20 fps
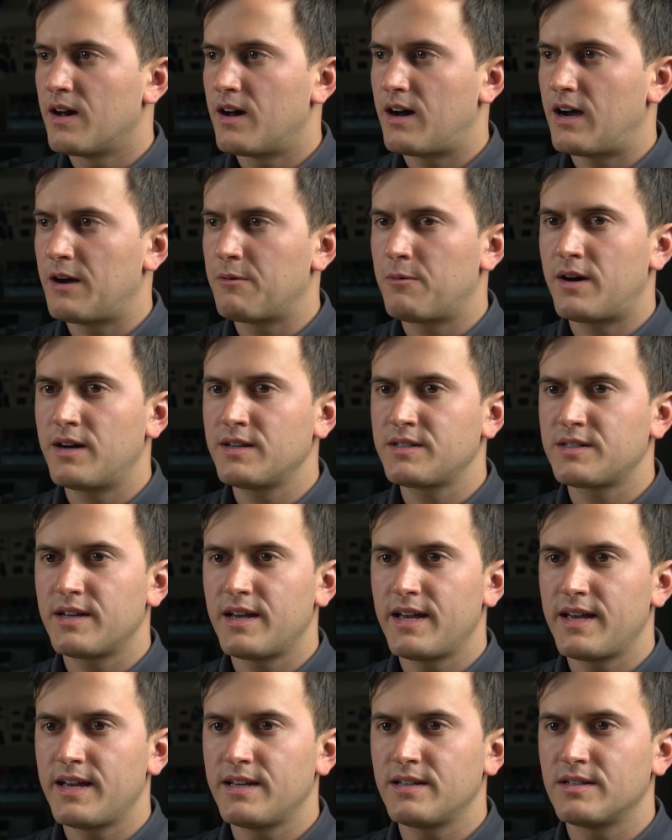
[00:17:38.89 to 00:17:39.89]
I want
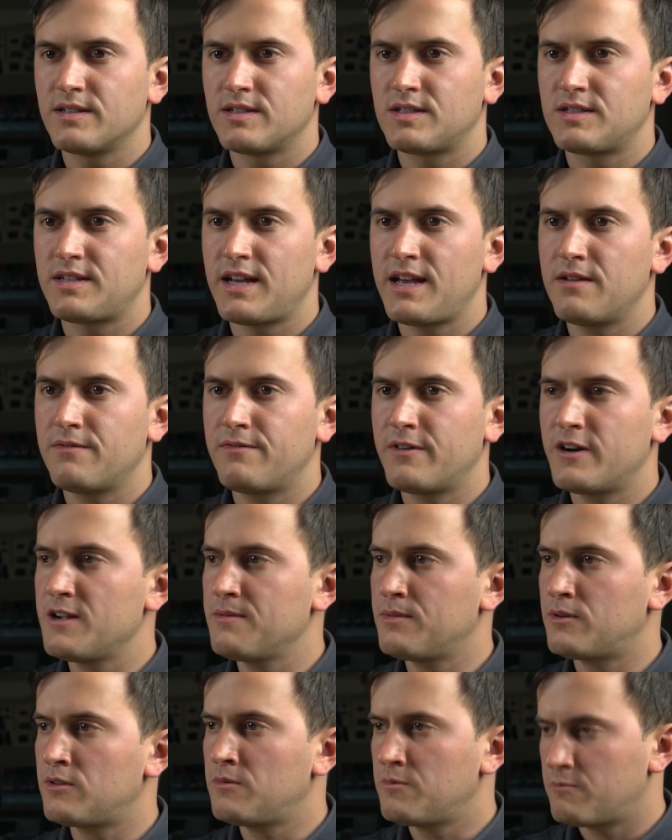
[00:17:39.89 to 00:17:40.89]
a state
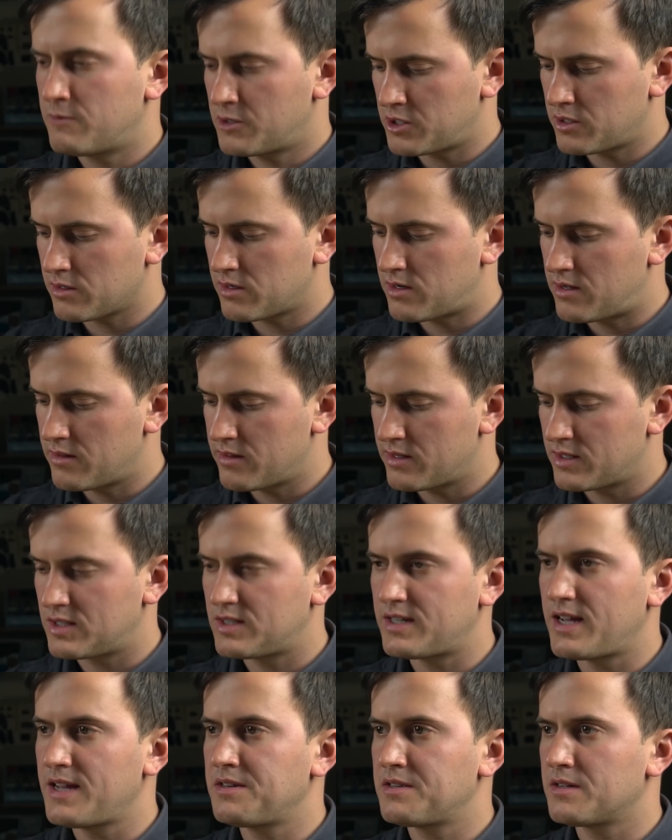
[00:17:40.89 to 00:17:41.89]
variable, which I'll call the
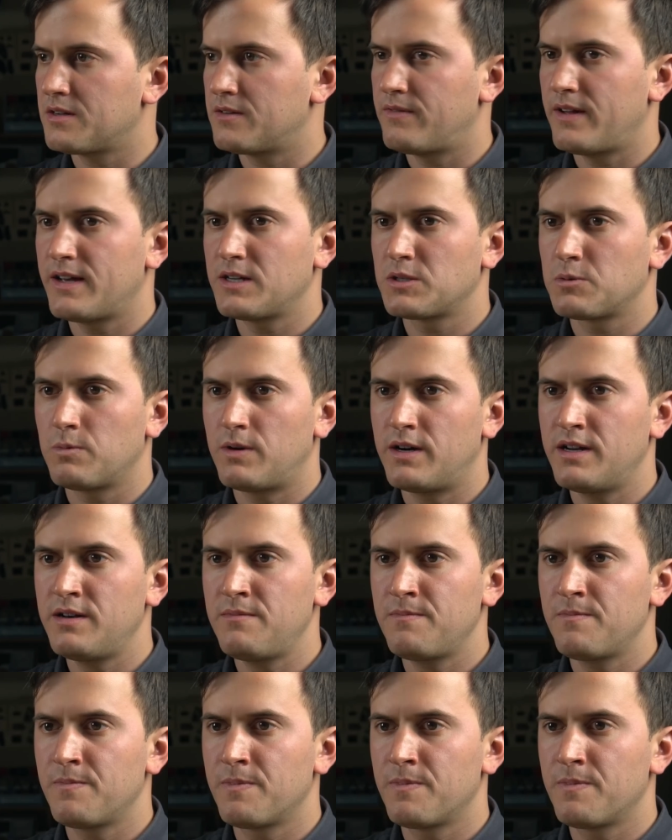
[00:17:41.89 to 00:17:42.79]
state of S1.